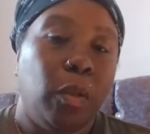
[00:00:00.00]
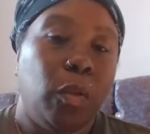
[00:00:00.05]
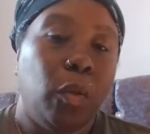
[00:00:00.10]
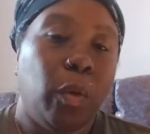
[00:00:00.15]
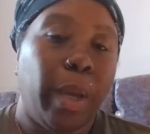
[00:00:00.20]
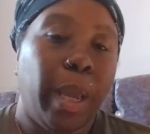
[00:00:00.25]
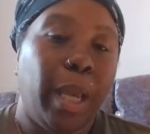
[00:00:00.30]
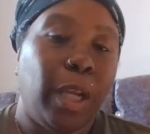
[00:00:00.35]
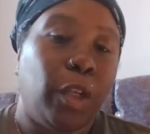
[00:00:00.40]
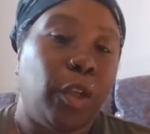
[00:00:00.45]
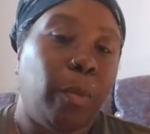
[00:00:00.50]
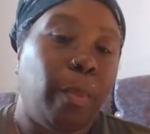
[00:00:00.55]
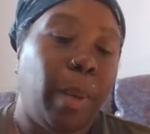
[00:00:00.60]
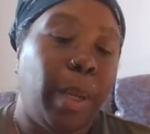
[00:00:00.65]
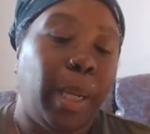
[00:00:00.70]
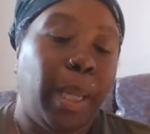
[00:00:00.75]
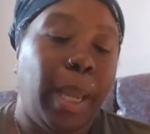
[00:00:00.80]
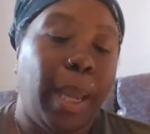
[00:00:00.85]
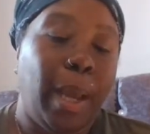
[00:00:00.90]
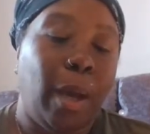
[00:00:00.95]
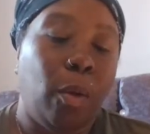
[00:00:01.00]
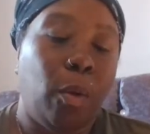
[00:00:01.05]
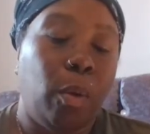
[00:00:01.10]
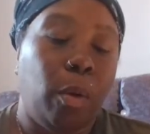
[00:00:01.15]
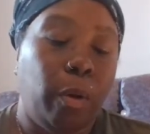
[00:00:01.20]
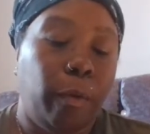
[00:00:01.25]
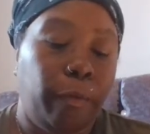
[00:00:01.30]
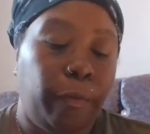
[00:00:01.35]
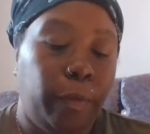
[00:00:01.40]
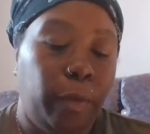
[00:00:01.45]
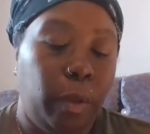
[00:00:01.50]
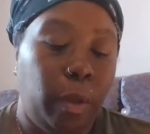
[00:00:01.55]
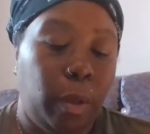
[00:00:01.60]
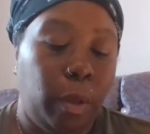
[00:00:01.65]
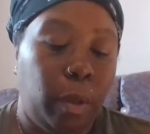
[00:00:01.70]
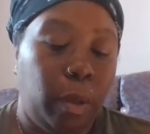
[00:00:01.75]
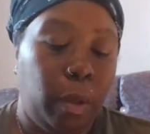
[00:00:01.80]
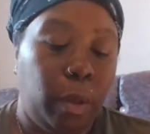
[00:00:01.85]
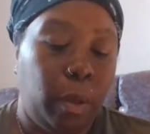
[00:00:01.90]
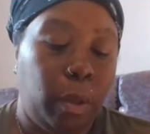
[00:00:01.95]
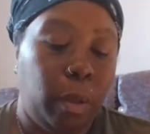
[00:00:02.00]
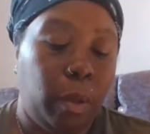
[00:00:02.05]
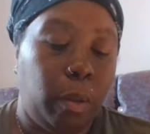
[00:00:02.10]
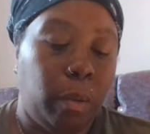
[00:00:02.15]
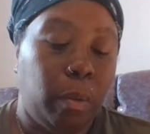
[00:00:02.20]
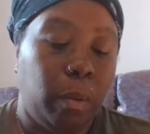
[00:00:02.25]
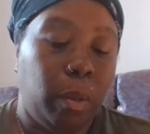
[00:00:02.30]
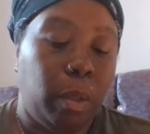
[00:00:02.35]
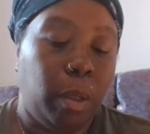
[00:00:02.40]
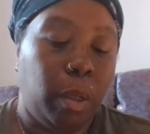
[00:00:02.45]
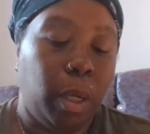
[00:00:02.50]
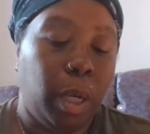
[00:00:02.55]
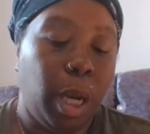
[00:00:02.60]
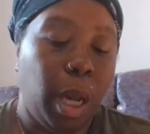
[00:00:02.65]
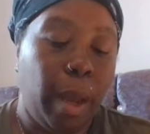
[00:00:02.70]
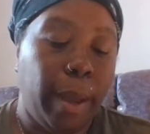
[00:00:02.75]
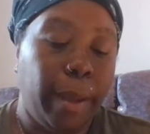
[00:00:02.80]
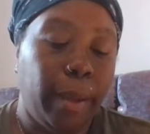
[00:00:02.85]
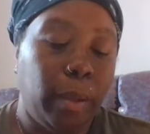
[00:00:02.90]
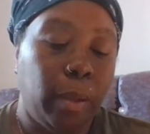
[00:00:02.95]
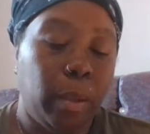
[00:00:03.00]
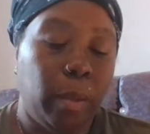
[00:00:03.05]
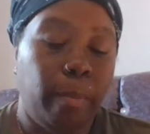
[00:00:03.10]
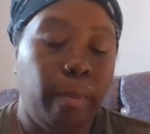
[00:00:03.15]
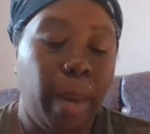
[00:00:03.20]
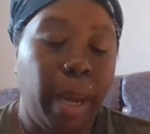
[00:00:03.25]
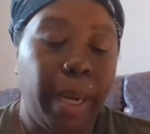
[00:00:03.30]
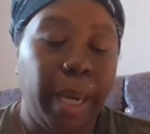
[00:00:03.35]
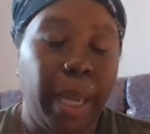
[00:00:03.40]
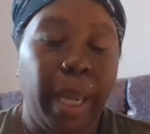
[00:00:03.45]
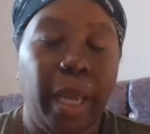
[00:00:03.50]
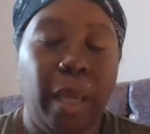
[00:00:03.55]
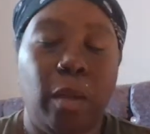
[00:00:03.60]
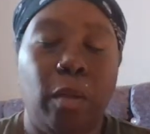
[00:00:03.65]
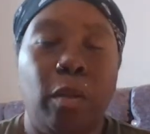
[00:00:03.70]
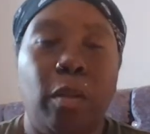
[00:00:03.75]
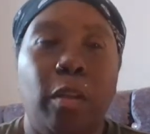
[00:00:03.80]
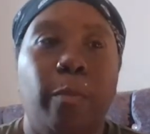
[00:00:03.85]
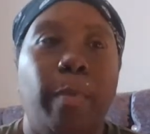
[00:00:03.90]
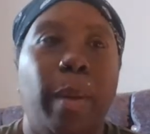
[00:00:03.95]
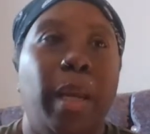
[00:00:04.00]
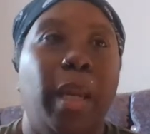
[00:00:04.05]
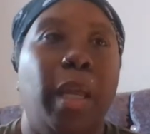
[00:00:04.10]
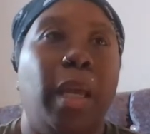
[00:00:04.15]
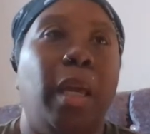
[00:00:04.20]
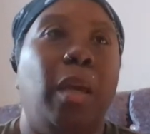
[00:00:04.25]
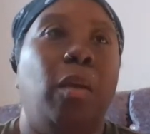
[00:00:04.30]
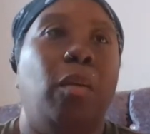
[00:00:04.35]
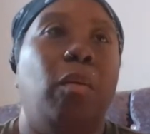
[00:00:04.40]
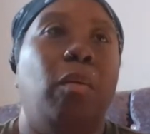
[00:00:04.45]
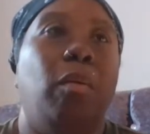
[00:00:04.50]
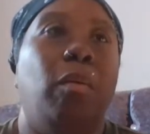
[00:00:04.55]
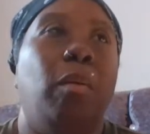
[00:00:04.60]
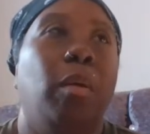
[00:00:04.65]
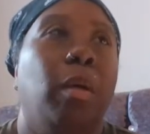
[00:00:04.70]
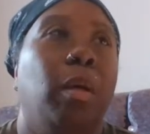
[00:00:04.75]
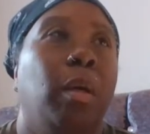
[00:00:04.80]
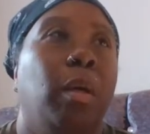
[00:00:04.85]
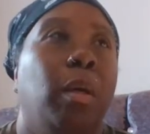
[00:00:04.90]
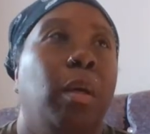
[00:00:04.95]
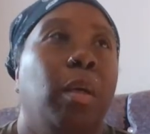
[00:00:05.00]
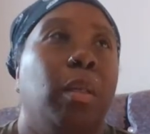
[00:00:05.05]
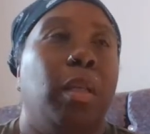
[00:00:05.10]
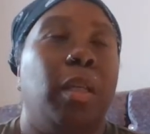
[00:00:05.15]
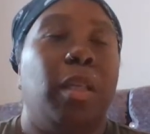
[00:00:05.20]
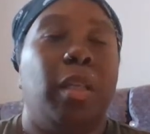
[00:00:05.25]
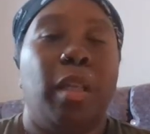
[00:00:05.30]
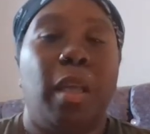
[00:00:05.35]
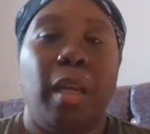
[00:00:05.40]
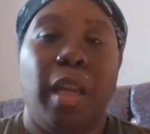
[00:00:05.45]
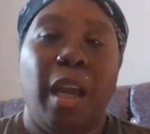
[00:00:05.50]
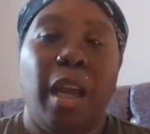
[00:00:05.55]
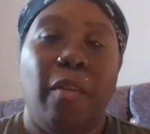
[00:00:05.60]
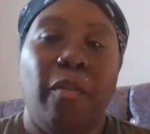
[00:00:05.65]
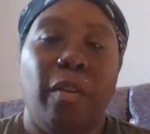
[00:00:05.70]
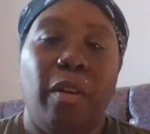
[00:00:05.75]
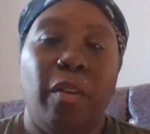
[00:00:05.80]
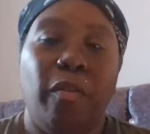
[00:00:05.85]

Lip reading: took extra money out of the client's money and spent it and this, that, the other.